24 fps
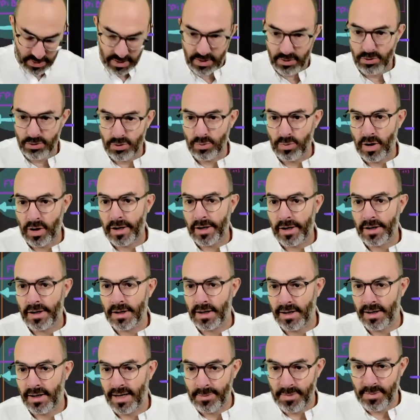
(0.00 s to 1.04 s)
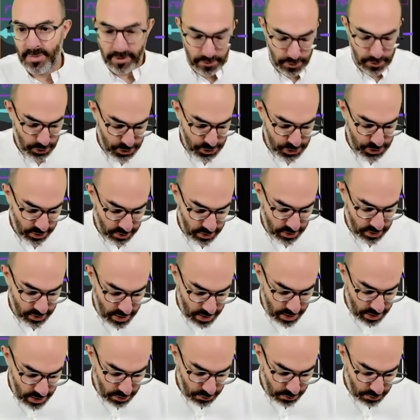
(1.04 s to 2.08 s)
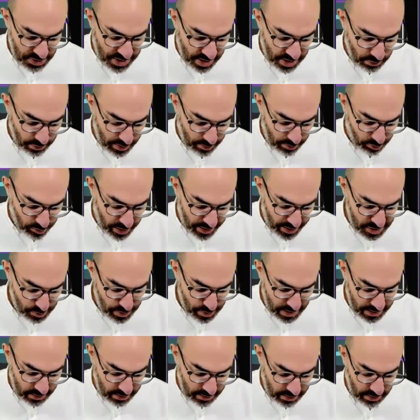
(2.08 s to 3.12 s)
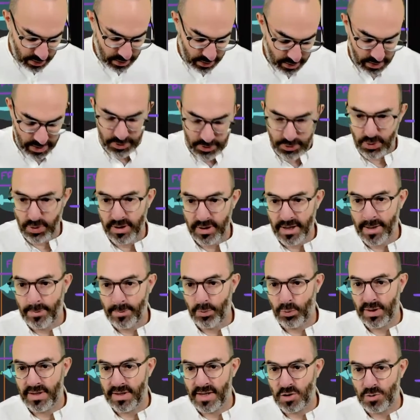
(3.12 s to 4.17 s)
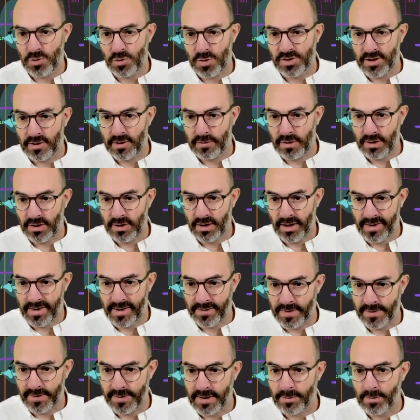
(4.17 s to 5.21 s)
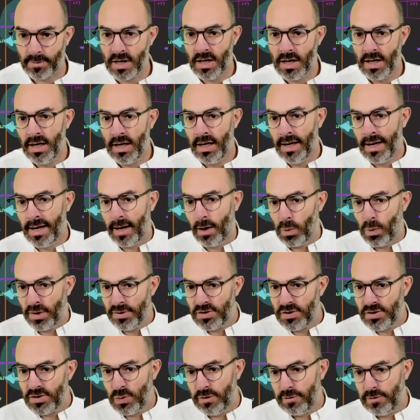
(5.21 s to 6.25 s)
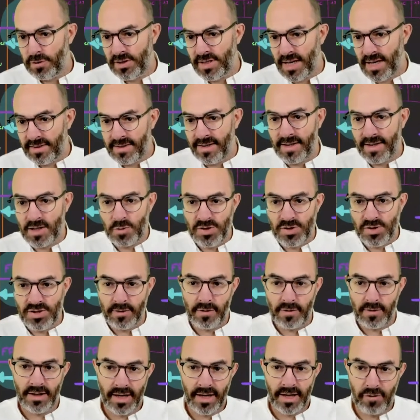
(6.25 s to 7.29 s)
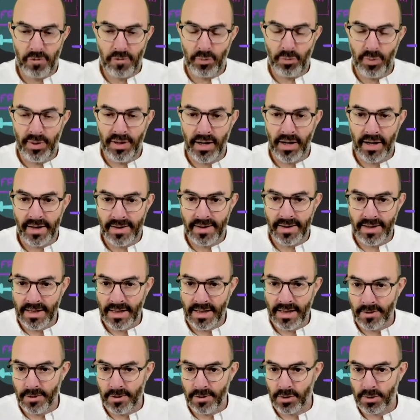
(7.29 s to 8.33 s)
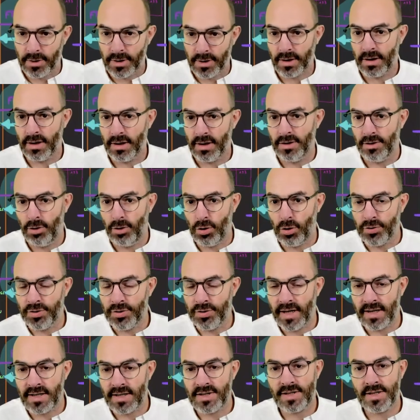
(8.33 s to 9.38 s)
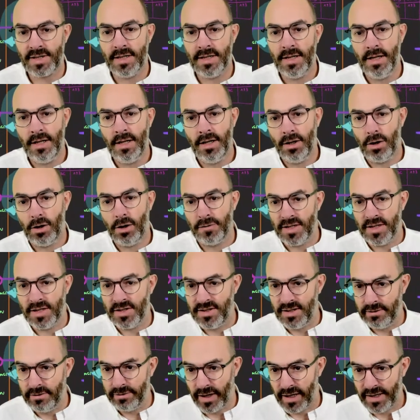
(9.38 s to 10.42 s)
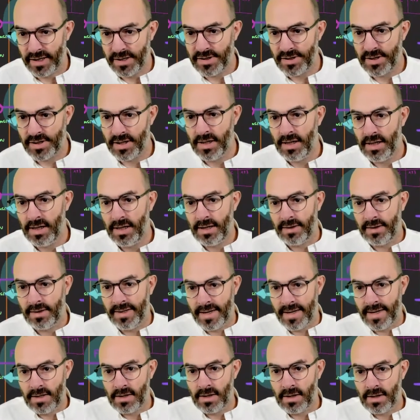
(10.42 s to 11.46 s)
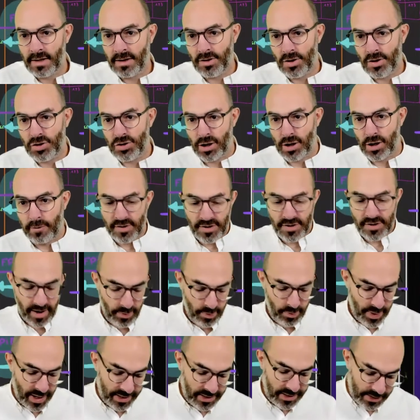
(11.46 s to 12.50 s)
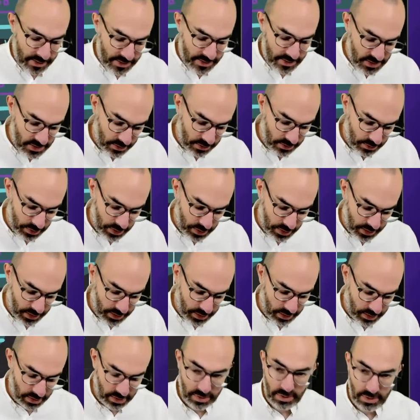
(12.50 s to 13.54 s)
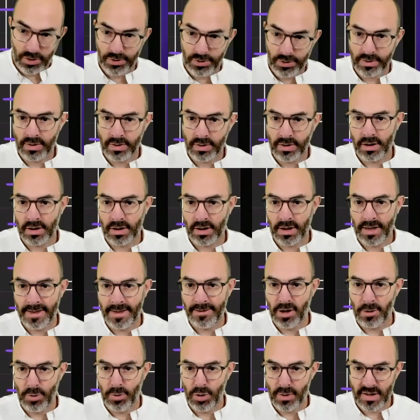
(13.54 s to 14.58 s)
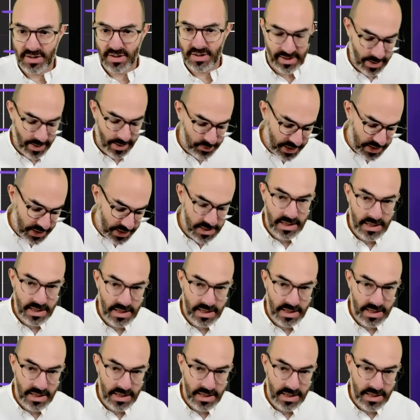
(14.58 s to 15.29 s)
into my Lambda function, which then replies back into the app with that specific identity. And once we've set that specific FPID in the context of this device, then the server-side backend on AWS Lambda